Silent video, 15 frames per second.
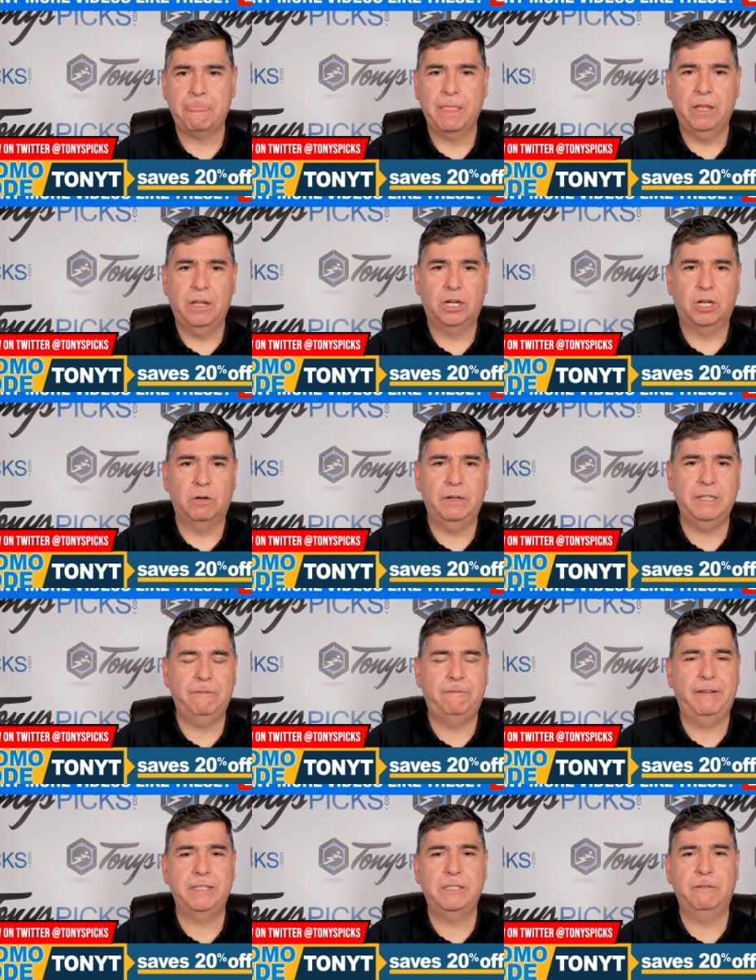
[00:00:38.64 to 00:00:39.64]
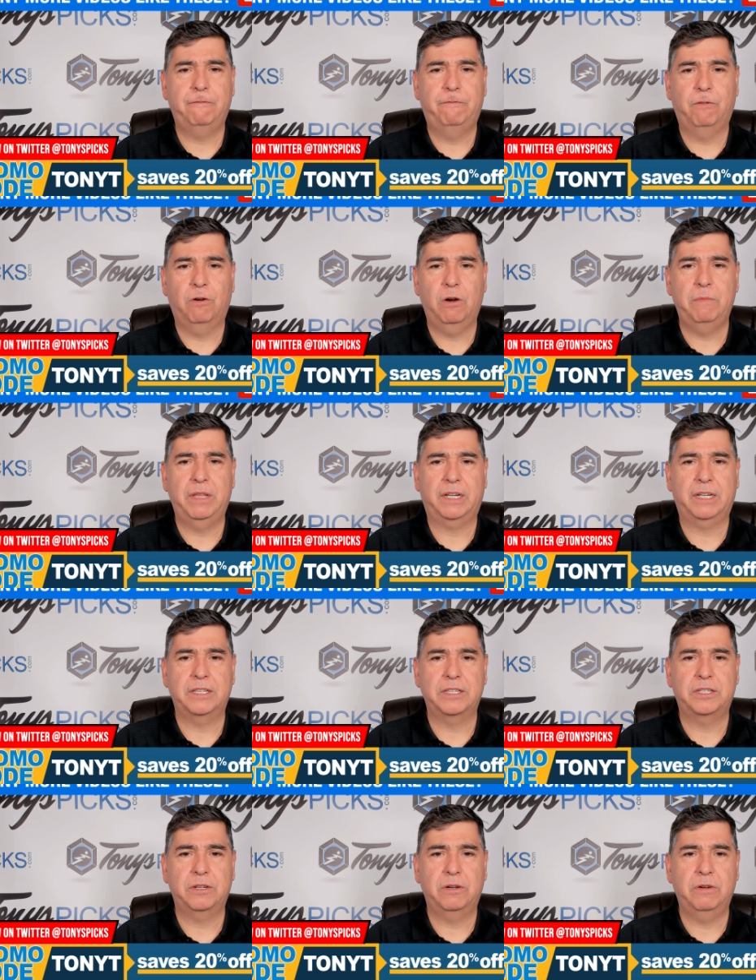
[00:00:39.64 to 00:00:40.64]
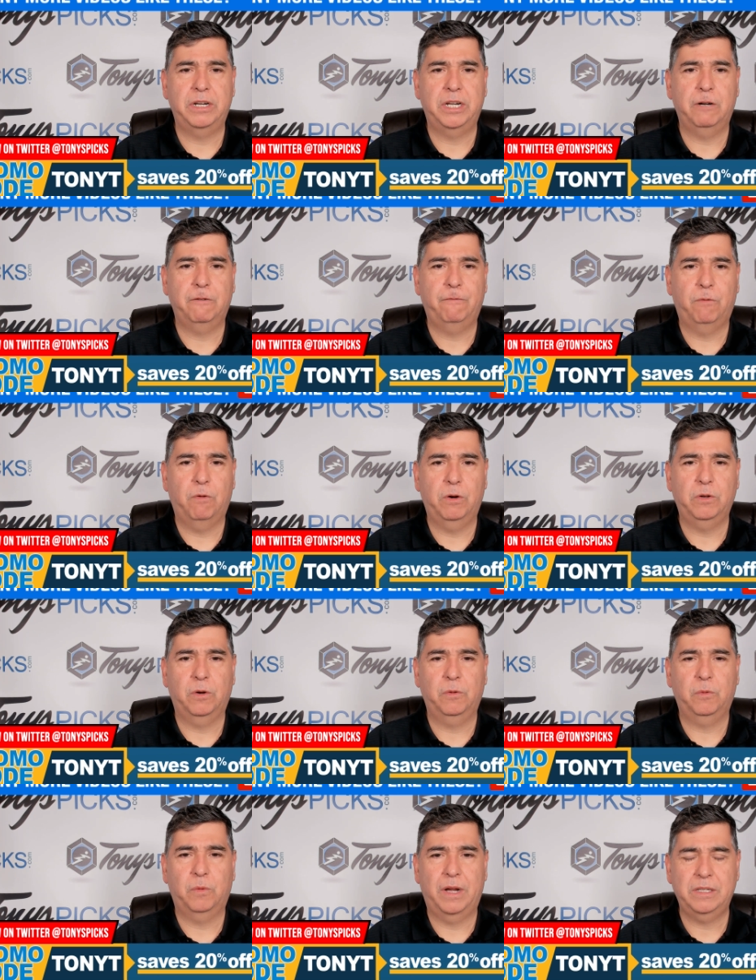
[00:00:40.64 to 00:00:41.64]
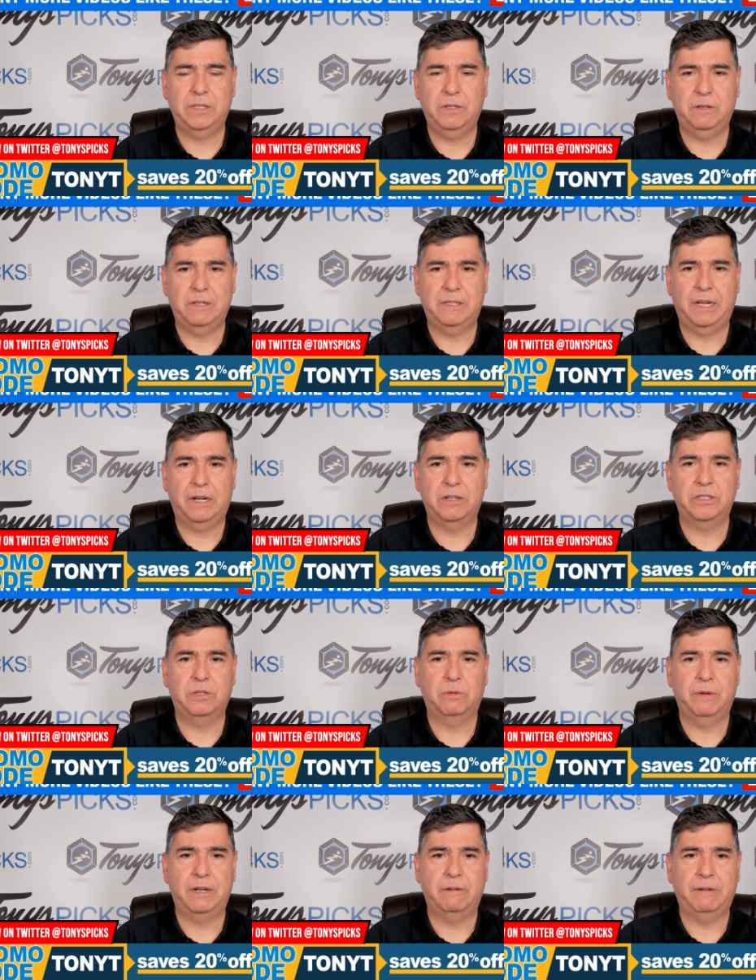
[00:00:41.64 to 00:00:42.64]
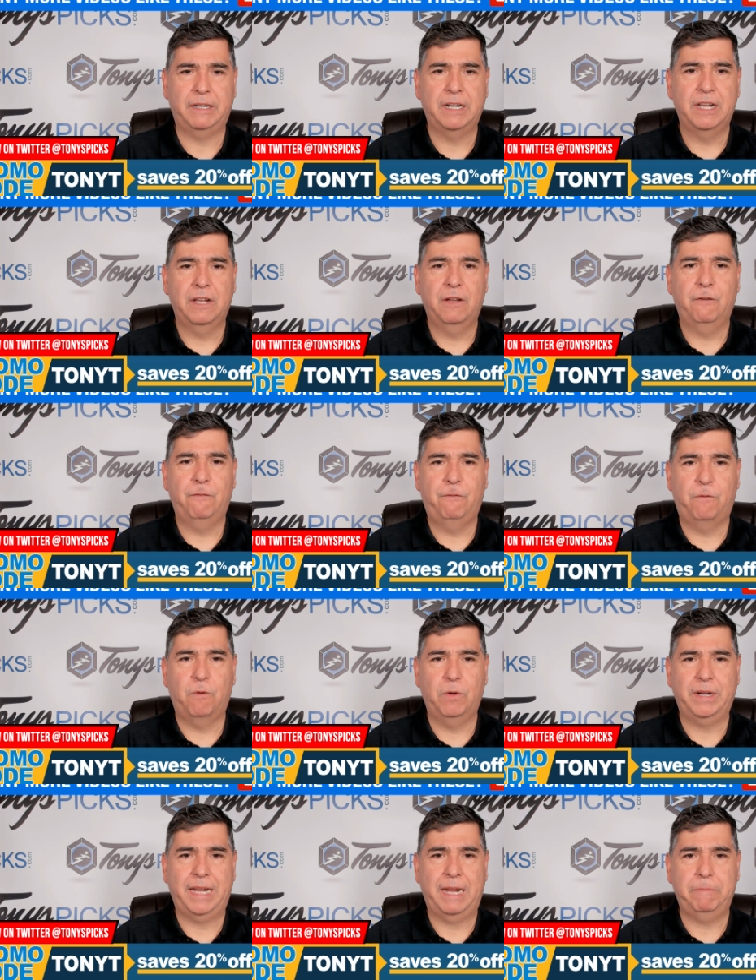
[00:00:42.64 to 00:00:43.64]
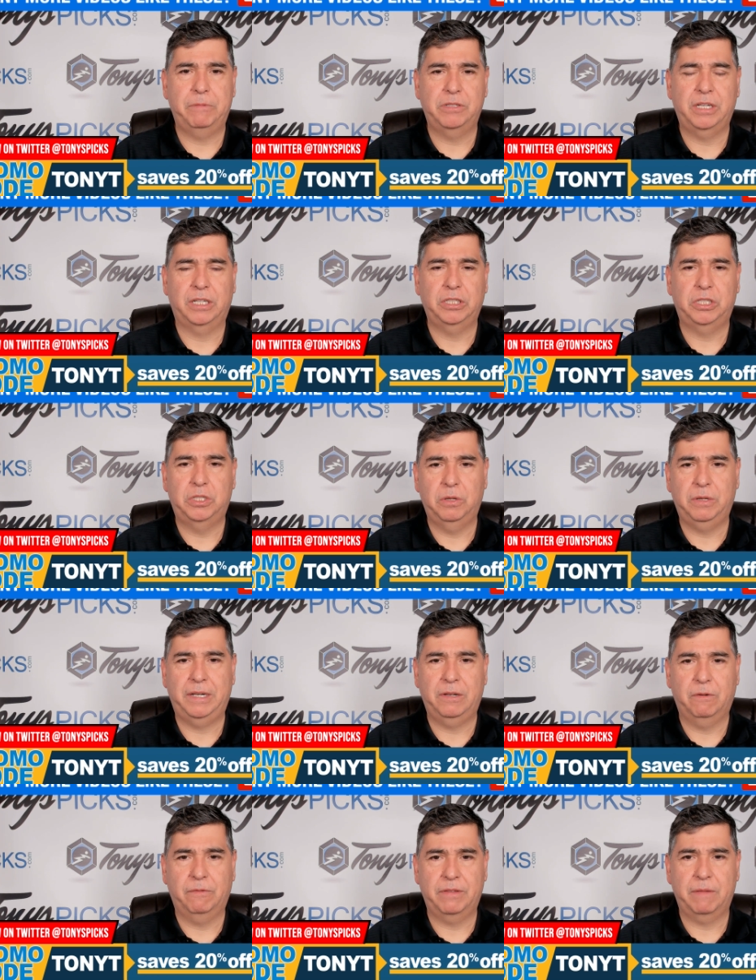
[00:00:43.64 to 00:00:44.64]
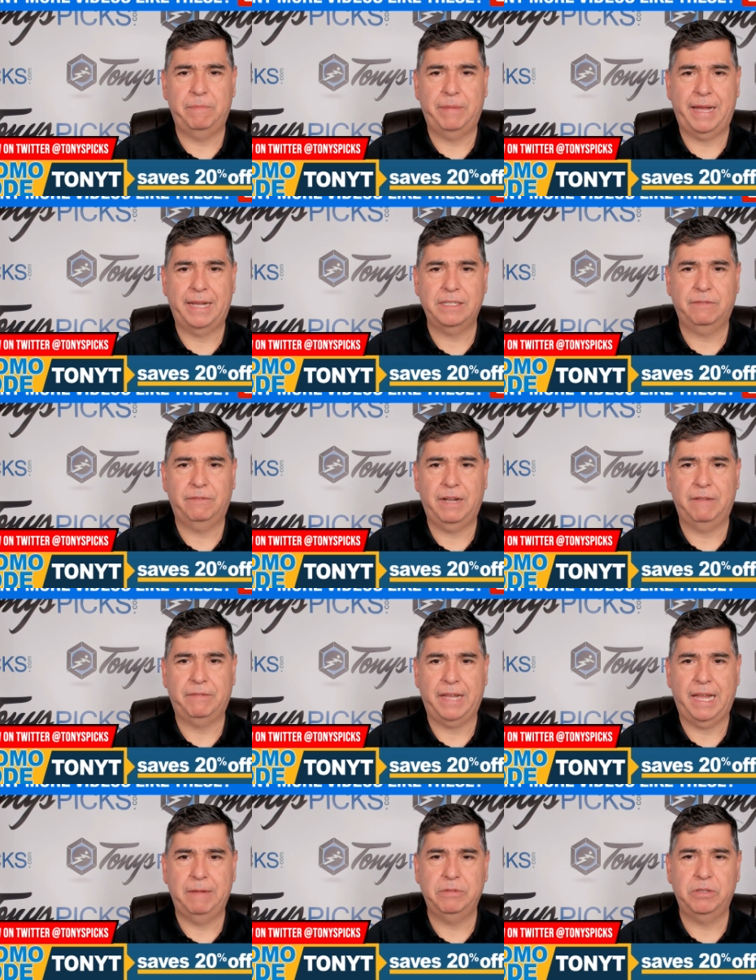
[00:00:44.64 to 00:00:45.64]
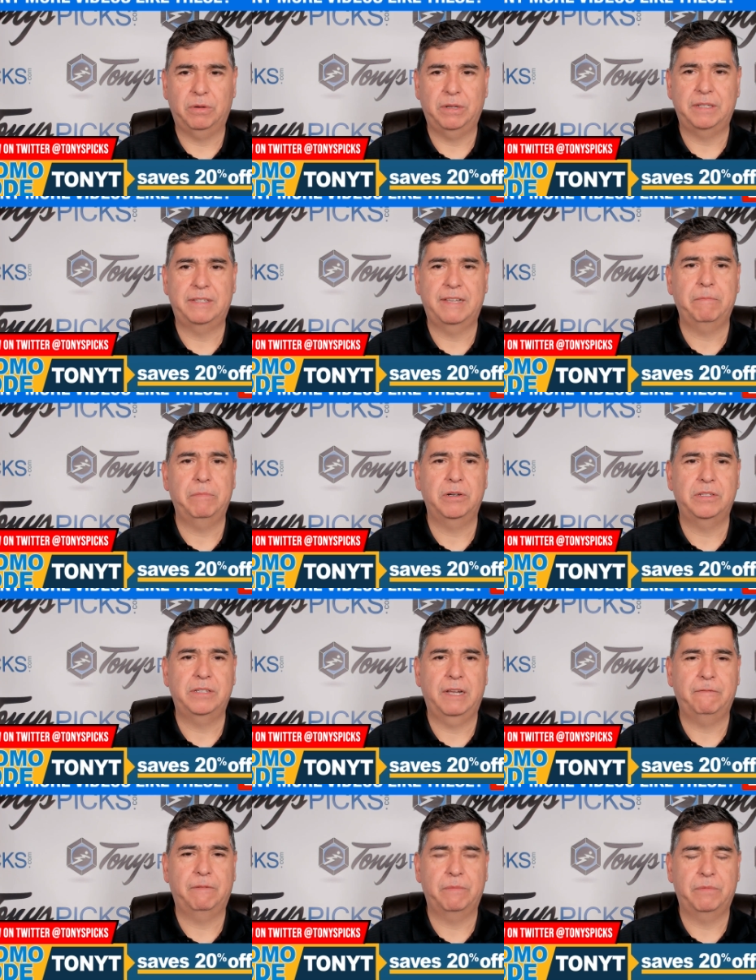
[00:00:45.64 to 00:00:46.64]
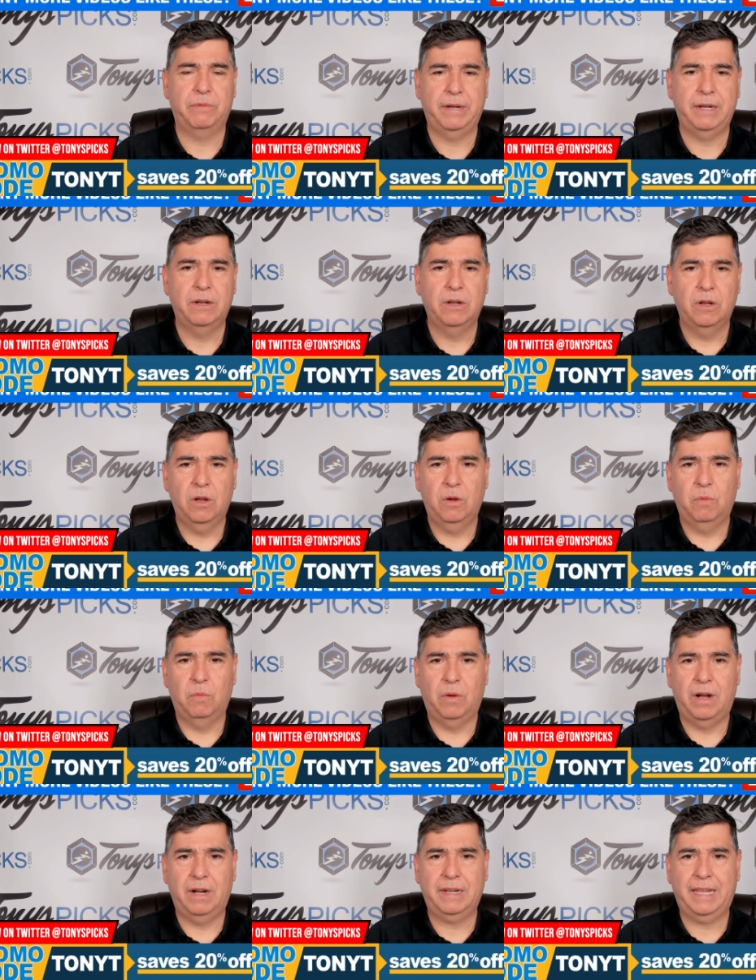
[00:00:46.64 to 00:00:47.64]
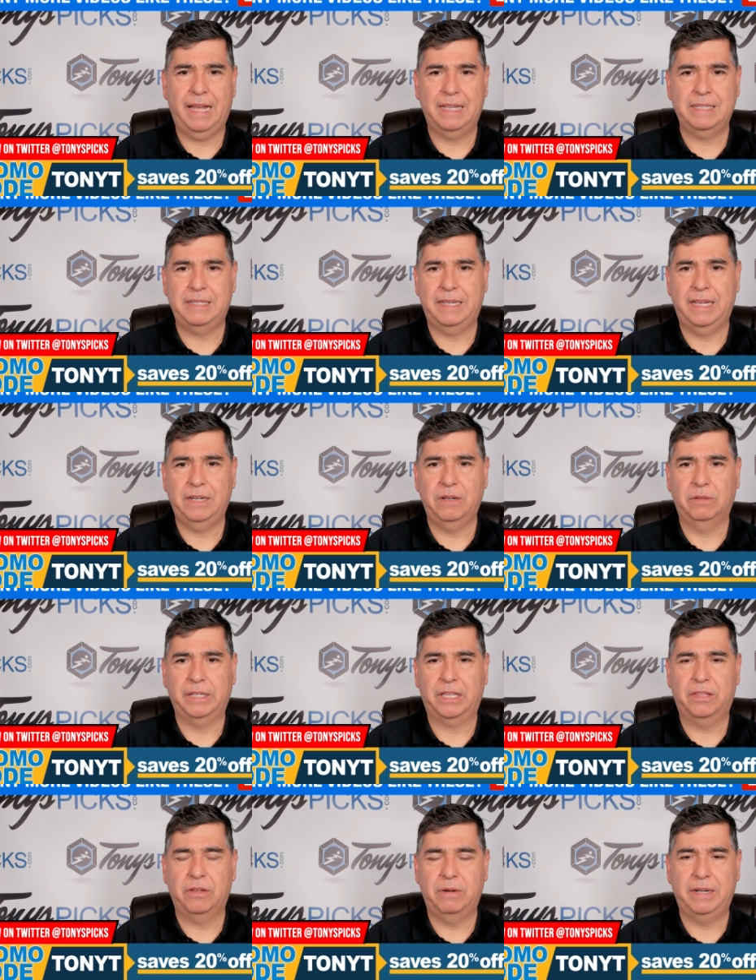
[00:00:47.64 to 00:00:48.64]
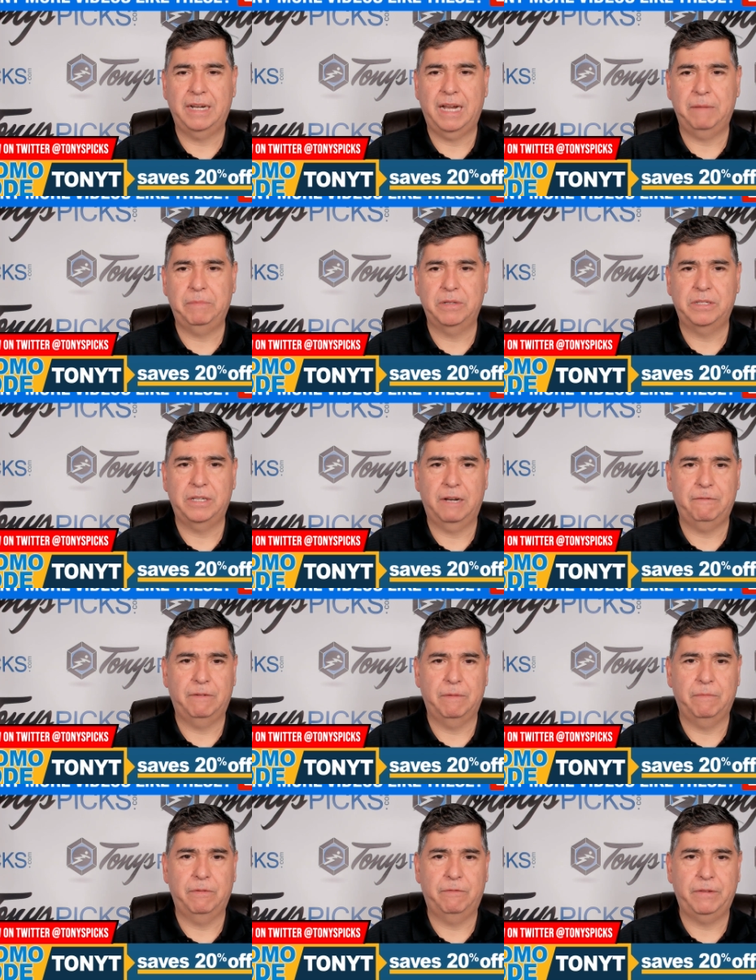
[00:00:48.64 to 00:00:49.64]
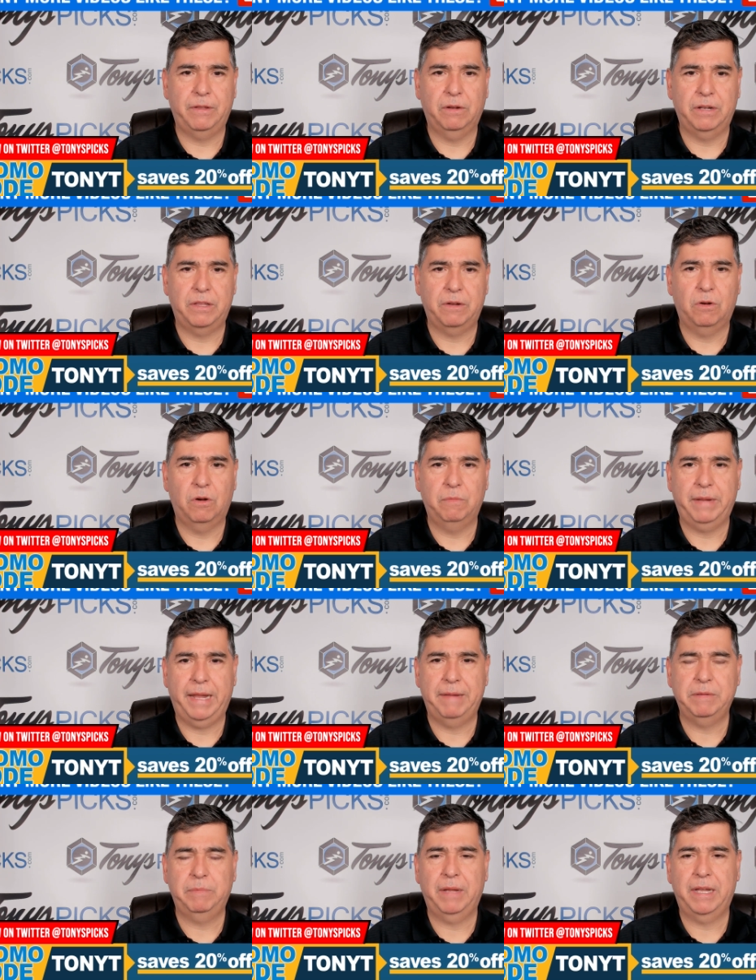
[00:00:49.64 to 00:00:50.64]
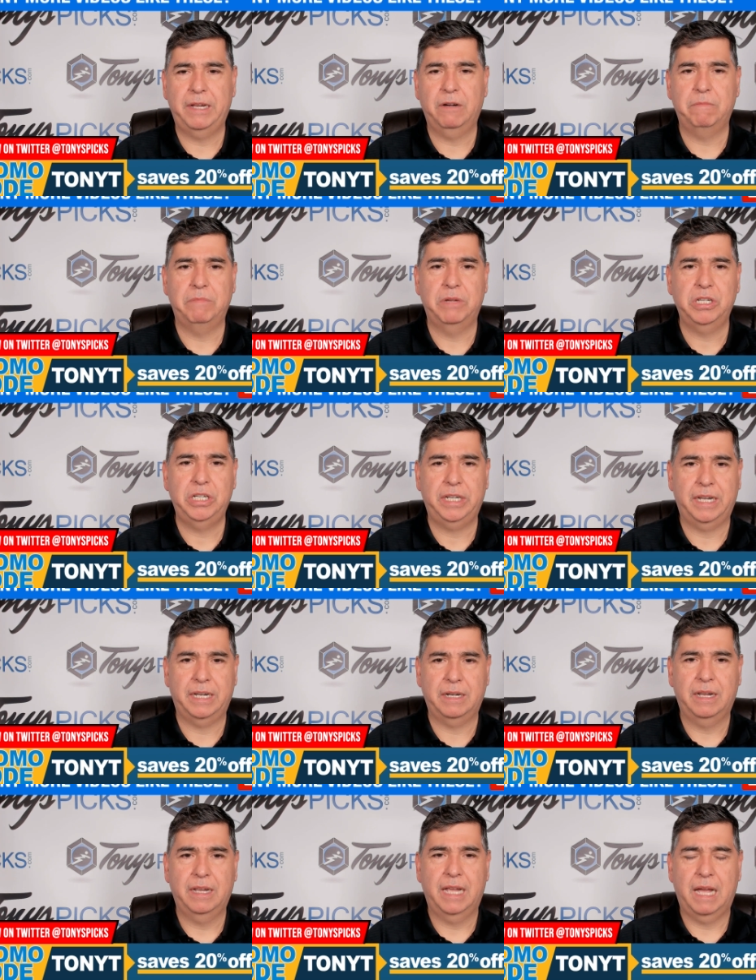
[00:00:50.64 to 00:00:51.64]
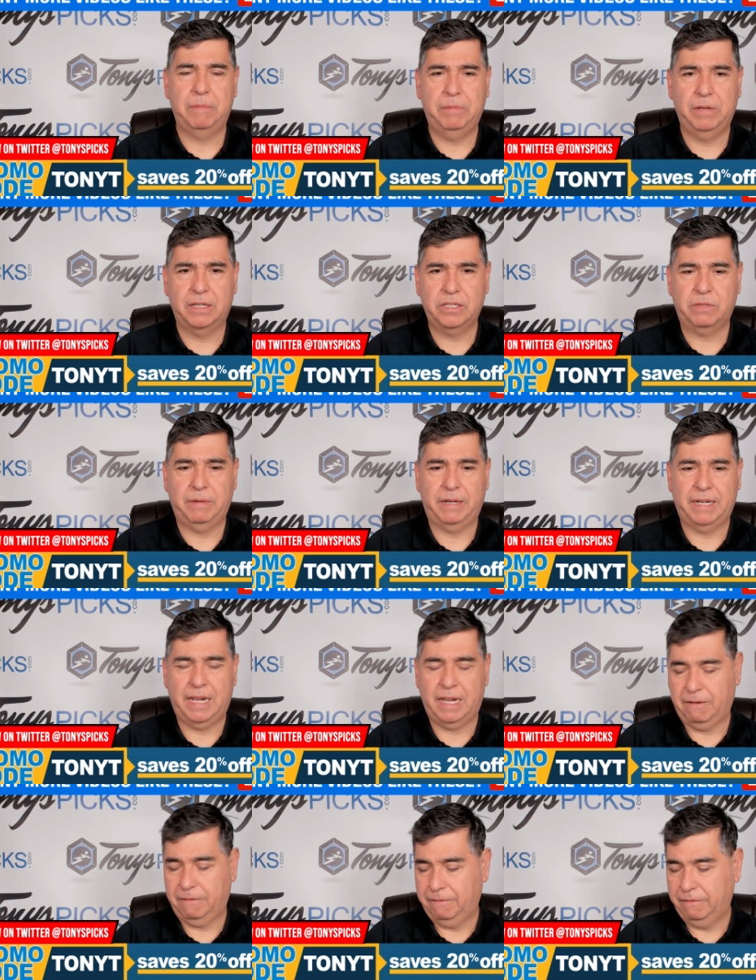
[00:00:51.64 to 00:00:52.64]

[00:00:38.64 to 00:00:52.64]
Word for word: Current defensive form, the concern here for Northwestern, as they are surrendering forty-eight percent shooting over the past five games, thirty-seven percent from three. Wildcats hitting only thirty-nine percent from the field in their home games. Play here, Michigan at plus three and a half.